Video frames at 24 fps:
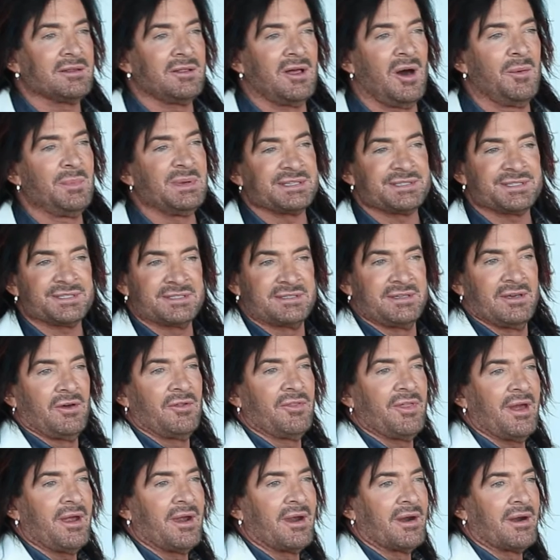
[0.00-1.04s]
Club, it's still
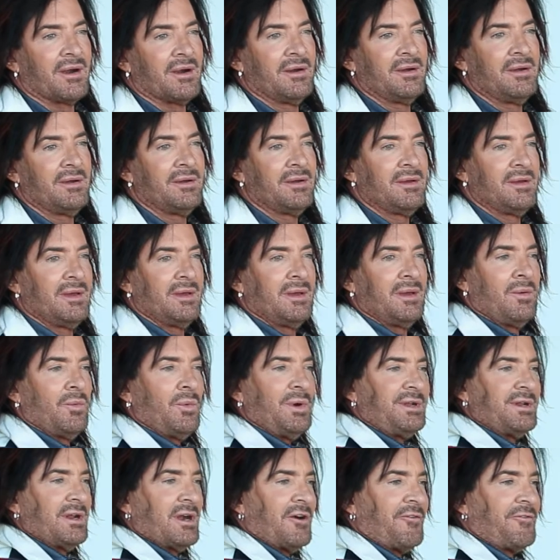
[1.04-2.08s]
there, we
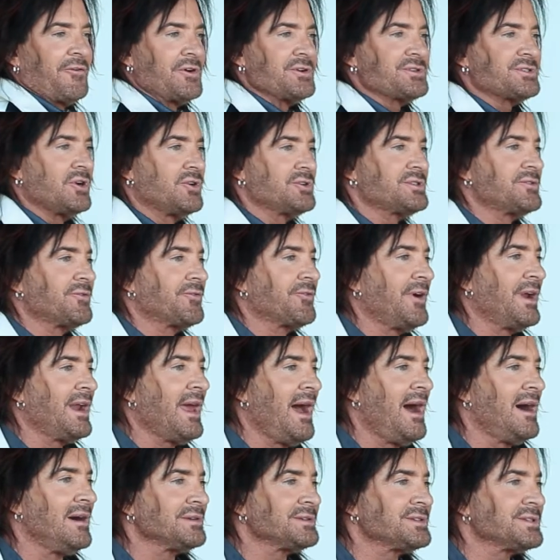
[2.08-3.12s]
did our first oceanfront
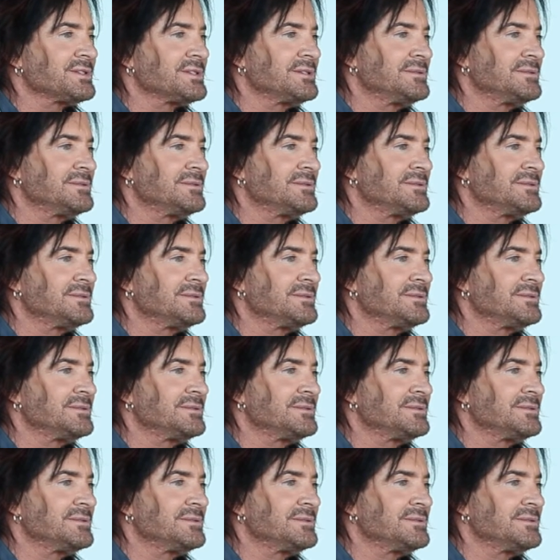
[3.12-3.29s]
house.